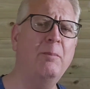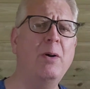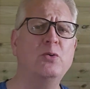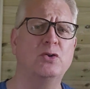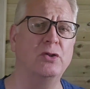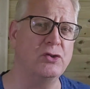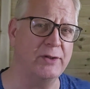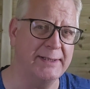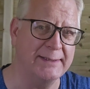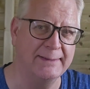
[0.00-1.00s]
Most
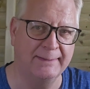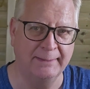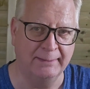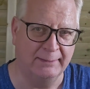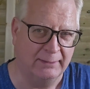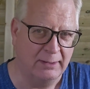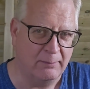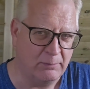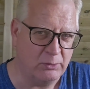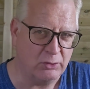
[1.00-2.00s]
countries
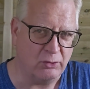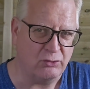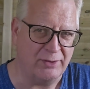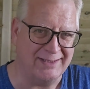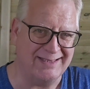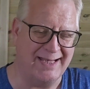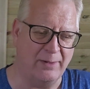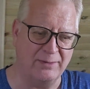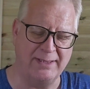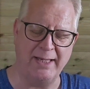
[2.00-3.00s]

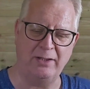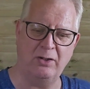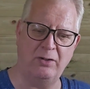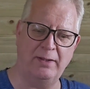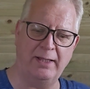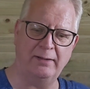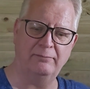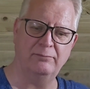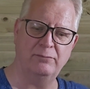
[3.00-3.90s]
now take all that